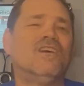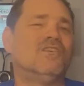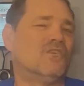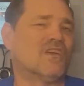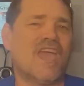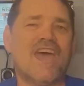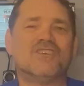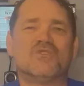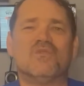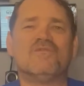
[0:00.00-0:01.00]
you're a
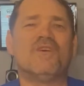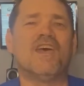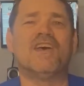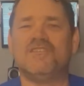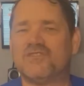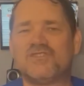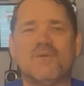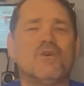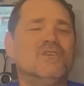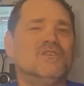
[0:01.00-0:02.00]
casual fan, you're
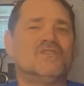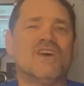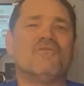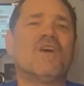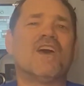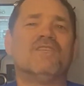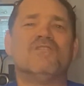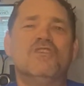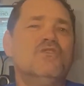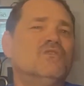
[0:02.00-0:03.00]
someone who's a fan of
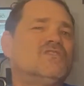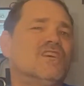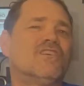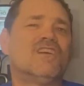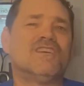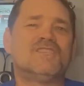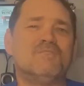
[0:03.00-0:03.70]
the new series,